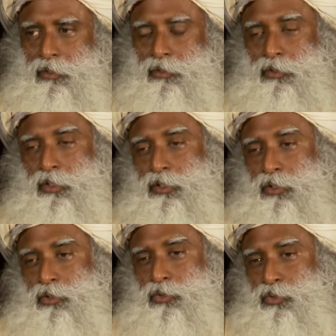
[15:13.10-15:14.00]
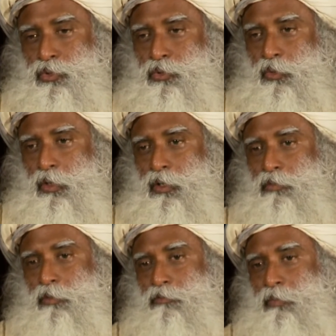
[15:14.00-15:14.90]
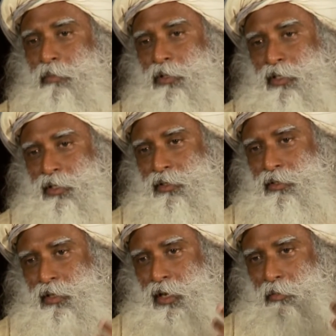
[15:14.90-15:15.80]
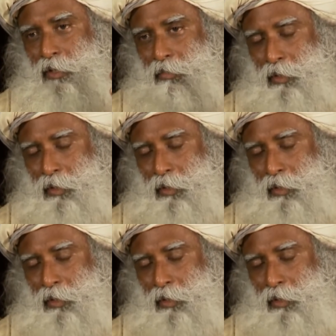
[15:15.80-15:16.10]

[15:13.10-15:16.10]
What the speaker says: So there's a huge volume of memory, karmic